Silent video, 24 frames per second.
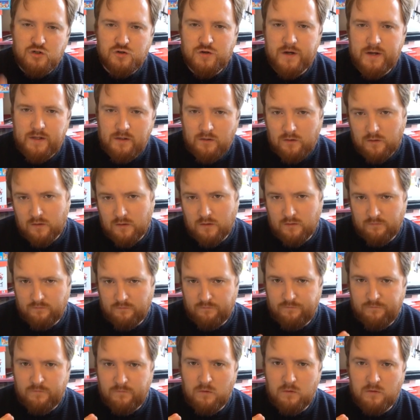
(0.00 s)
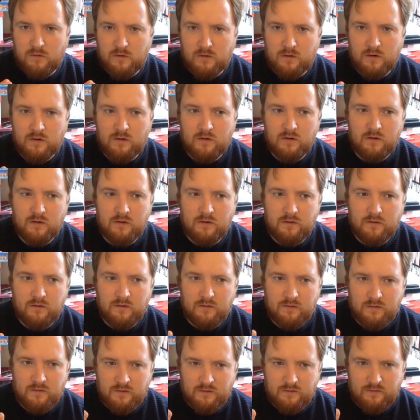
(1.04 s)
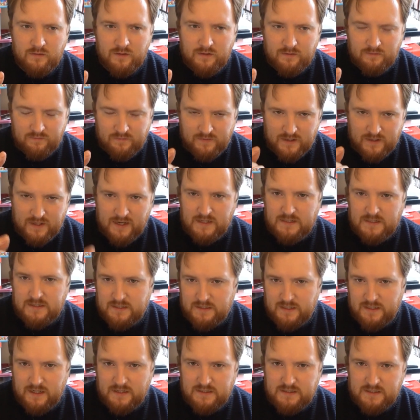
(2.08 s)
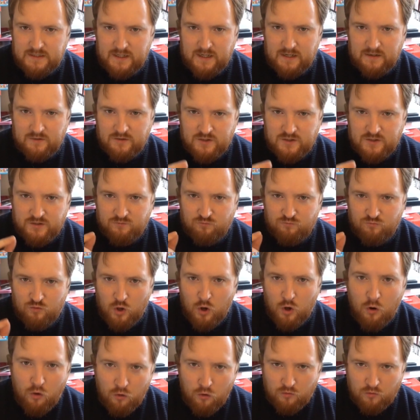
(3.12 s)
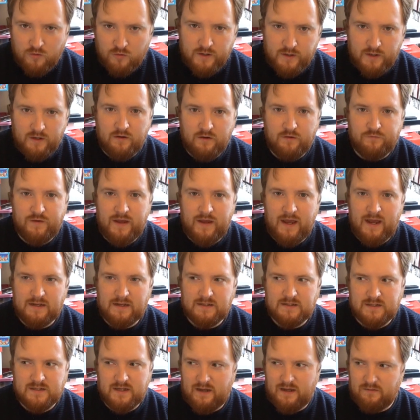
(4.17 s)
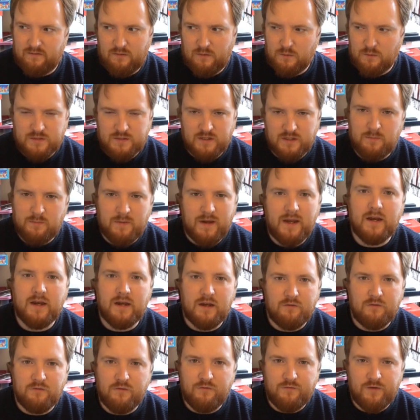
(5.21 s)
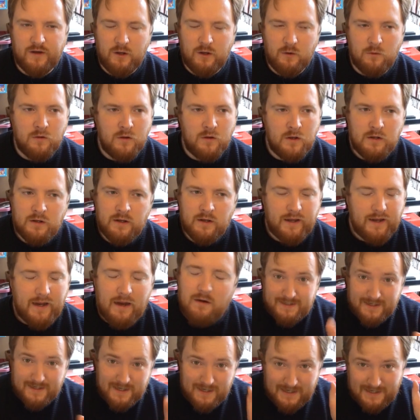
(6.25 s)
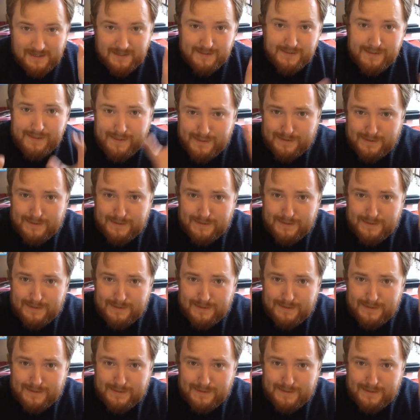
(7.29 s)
was a trailer for the 1998 recording of Cats. It was at the beginning of a video. I